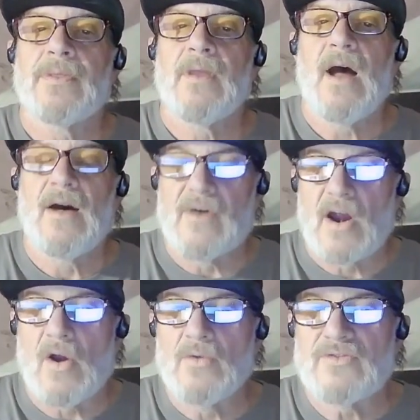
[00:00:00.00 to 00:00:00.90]
of
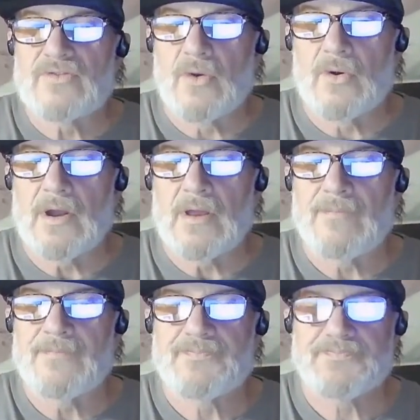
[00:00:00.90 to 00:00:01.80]
our own story.
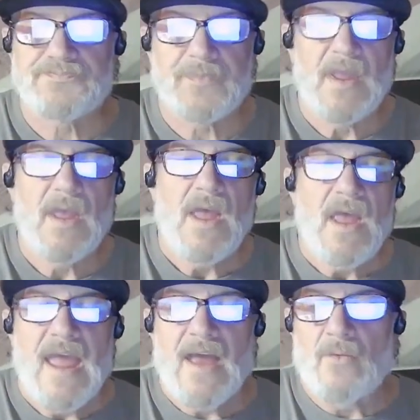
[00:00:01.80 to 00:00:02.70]

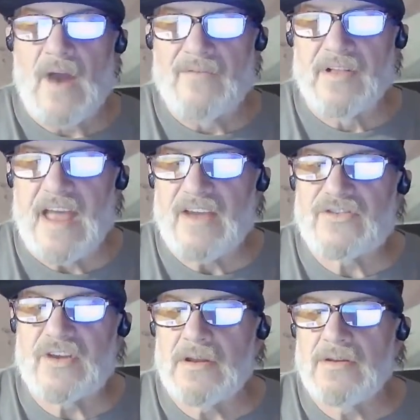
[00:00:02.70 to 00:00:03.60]
In
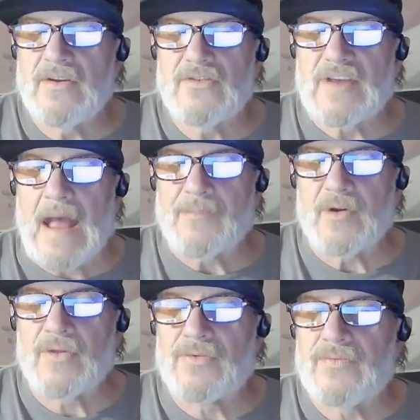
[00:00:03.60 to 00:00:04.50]
Revelation
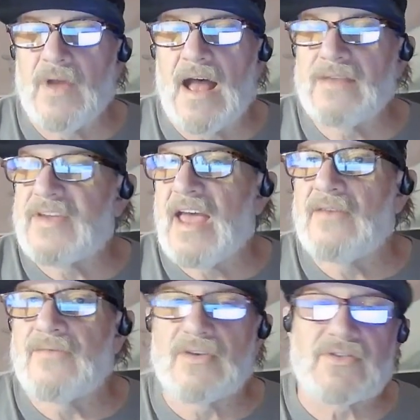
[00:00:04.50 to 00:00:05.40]
chapter uh,
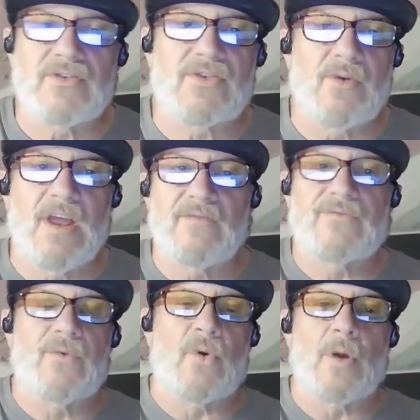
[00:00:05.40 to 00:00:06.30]
10, verses 3 and
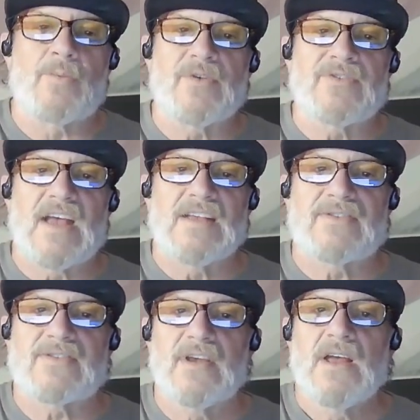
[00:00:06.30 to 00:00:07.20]
4,
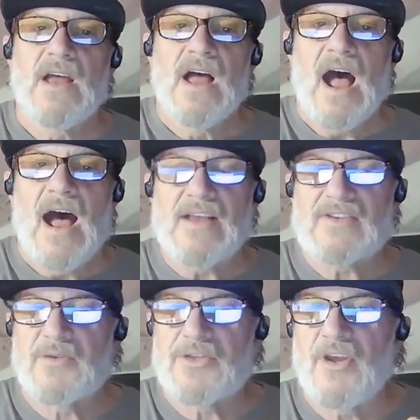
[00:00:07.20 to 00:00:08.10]
presents
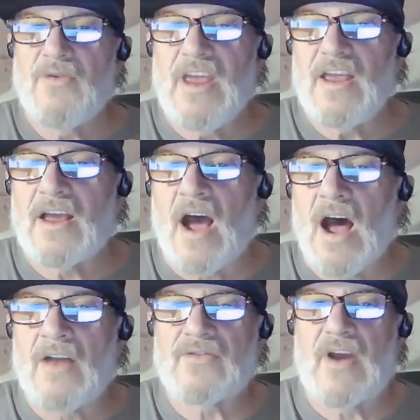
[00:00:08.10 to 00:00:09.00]
us with the unique
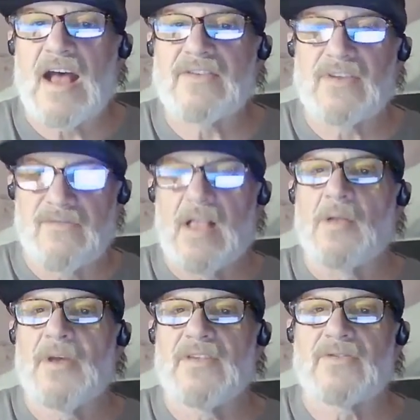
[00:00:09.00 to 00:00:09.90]
contrast of
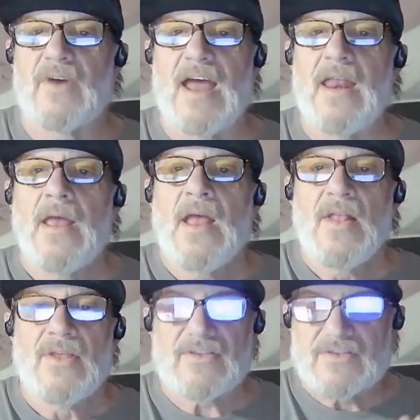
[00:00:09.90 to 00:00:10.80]
elements, right?
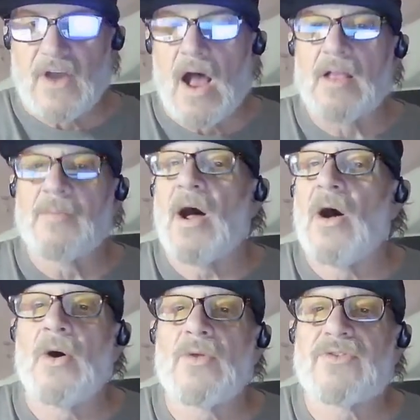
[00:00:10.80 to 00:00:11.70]
The solemn
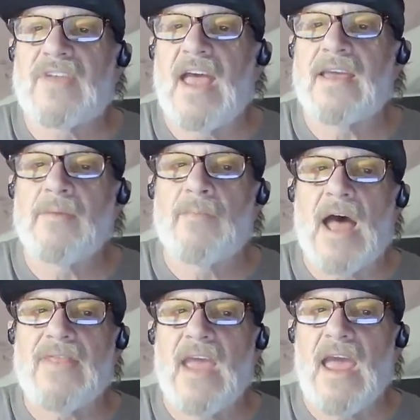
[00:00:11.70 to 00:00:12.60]
oath taken
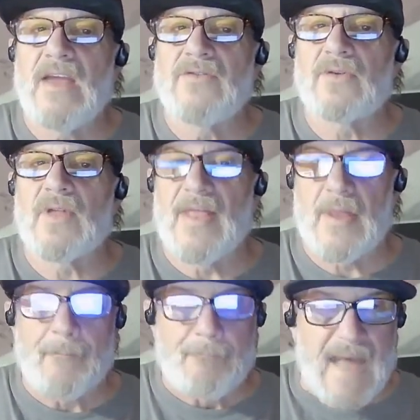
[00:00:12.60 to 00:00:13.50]
by the angel and
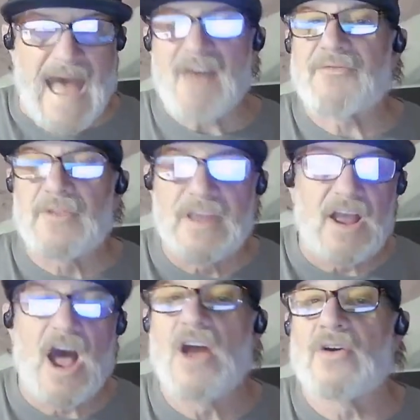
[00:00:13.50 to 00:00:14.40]
the baffling
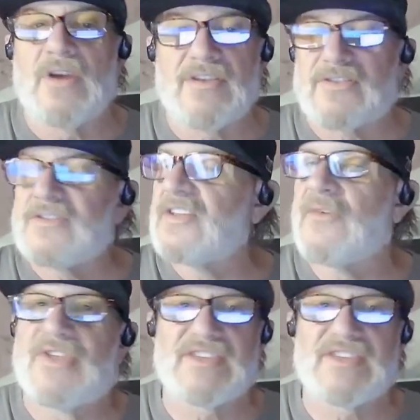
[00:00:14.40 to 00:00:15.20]
utterances of the